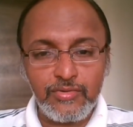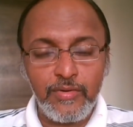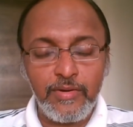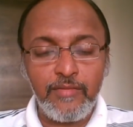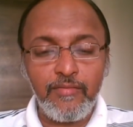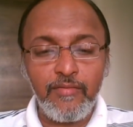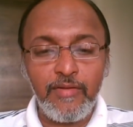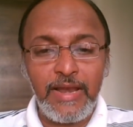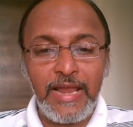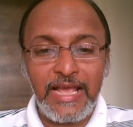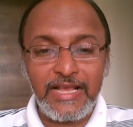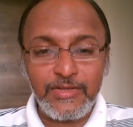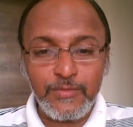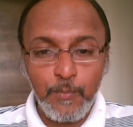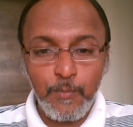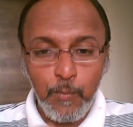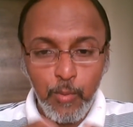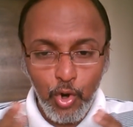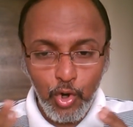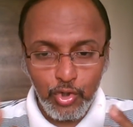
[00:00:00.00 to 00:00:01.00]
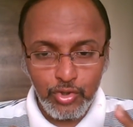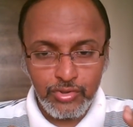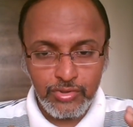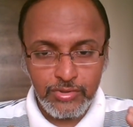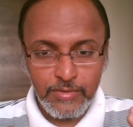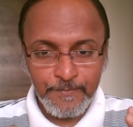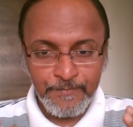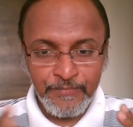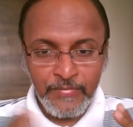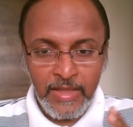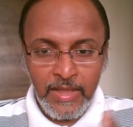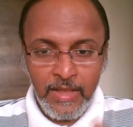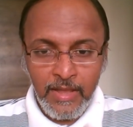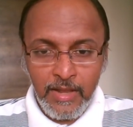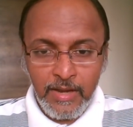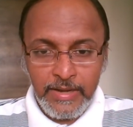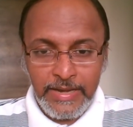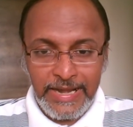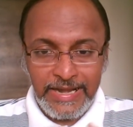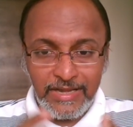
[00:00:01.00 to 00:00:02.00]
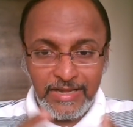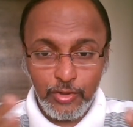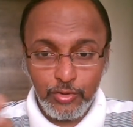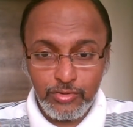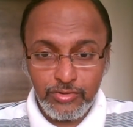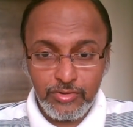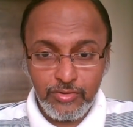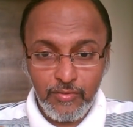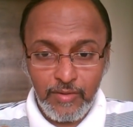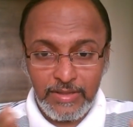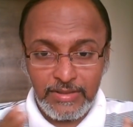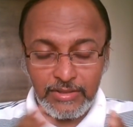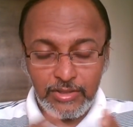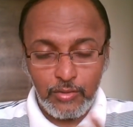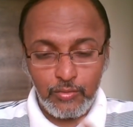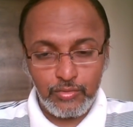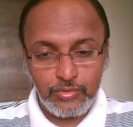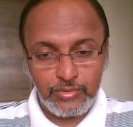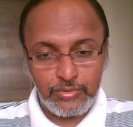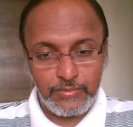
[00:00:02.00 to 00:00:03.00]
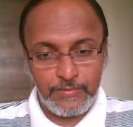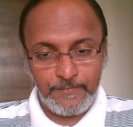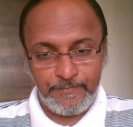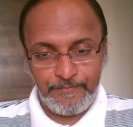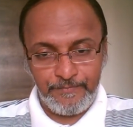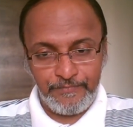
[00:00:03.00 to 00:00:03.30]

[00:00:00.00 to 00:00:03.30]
so it will expose native's twelfth house.